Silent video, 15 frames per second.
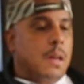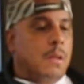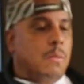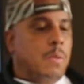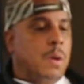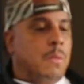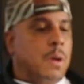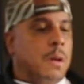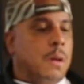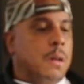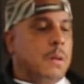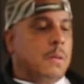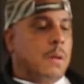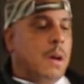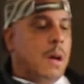we
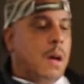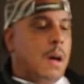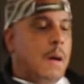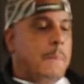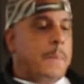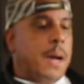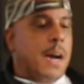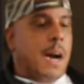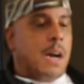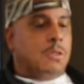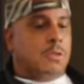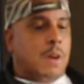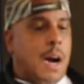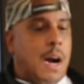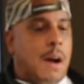would pay our
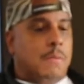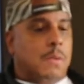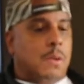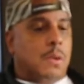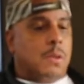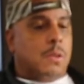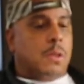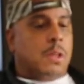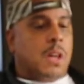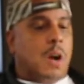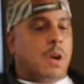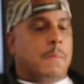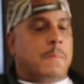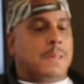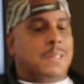driver
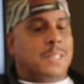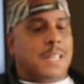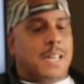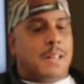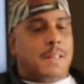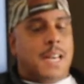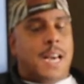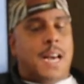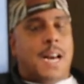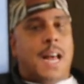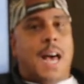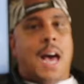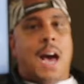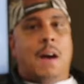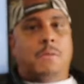30% of that
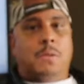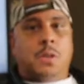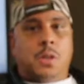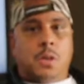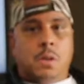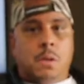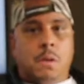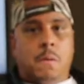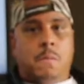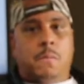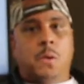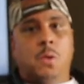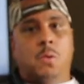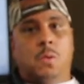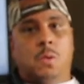after
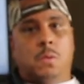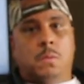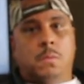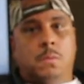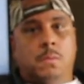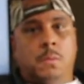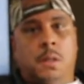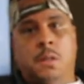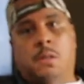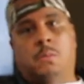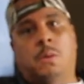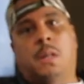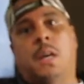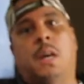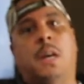fuel, because
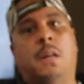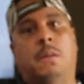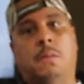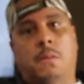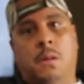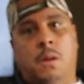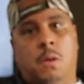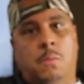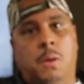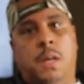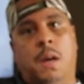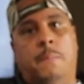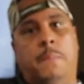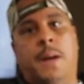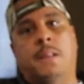we can't, we
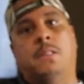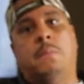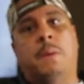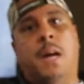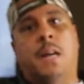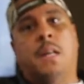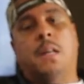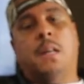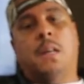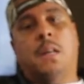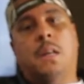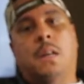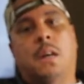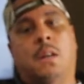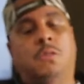can't pay somebody,
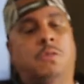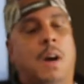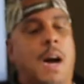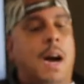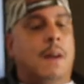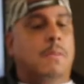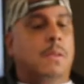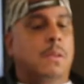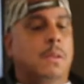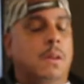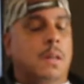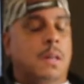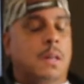a driver,